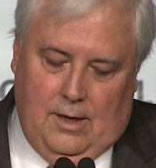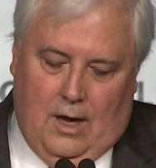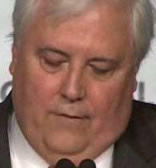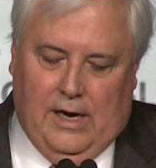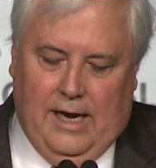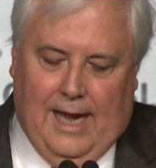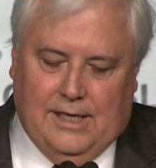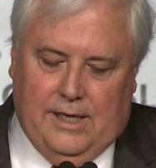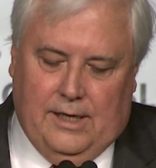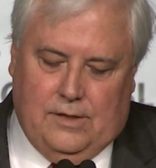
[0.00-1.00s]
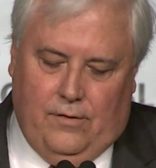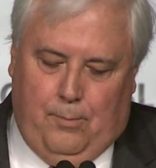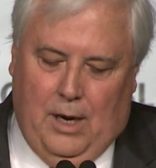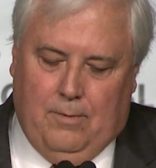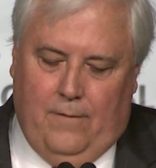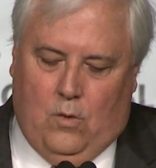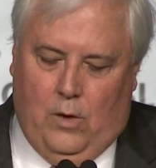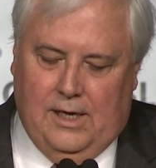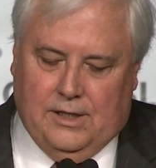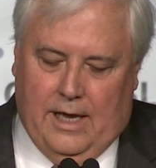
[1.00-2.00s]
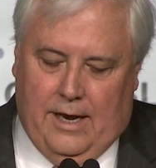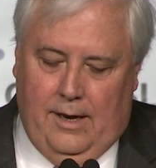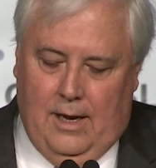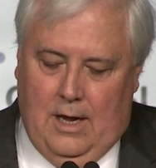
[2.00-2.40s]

of any assets of the people of Queensland